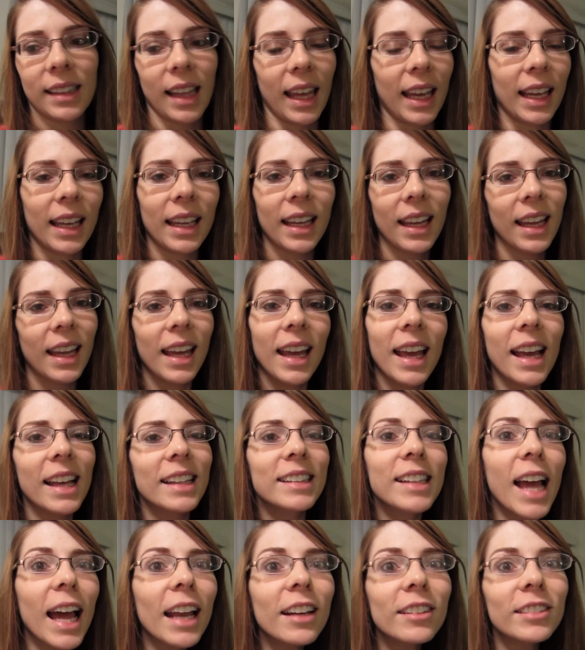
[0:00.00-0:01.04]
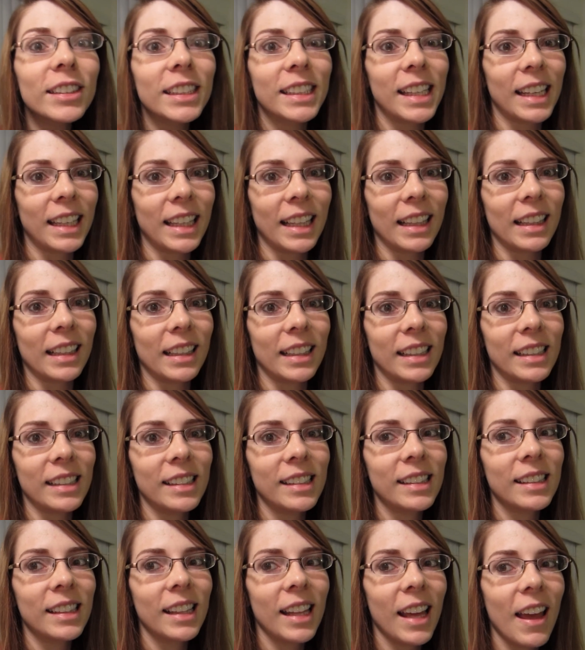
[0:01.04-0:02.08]
Like, it's kind of ridiculous,
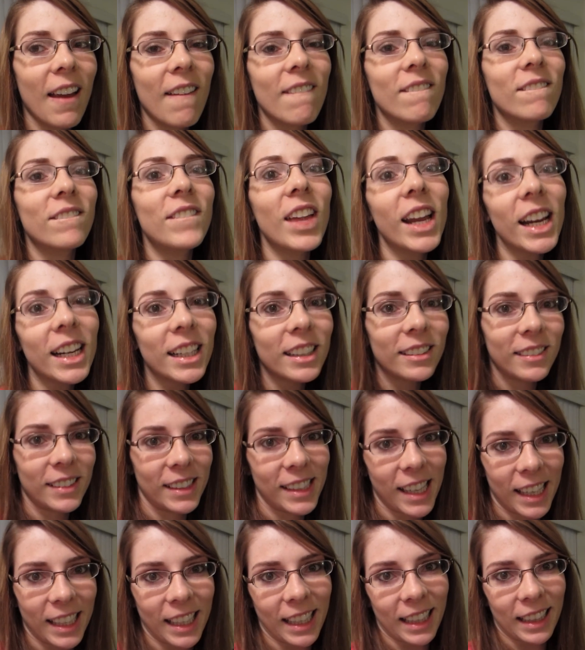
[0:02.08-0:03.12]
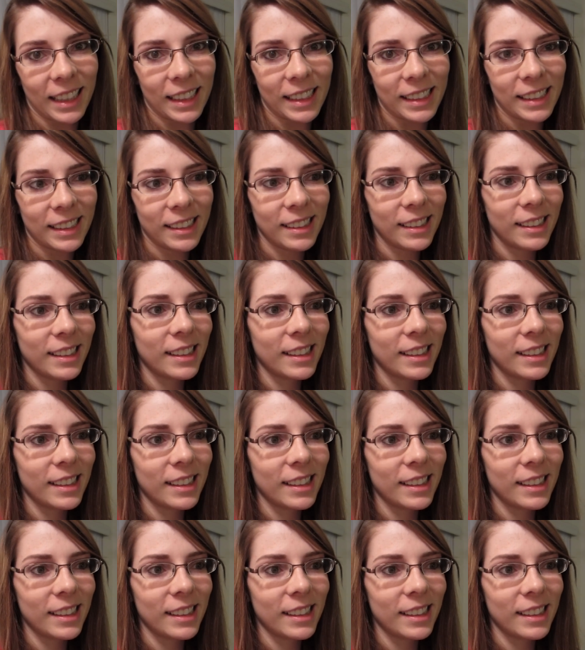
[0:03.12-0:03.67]
very ridiculous.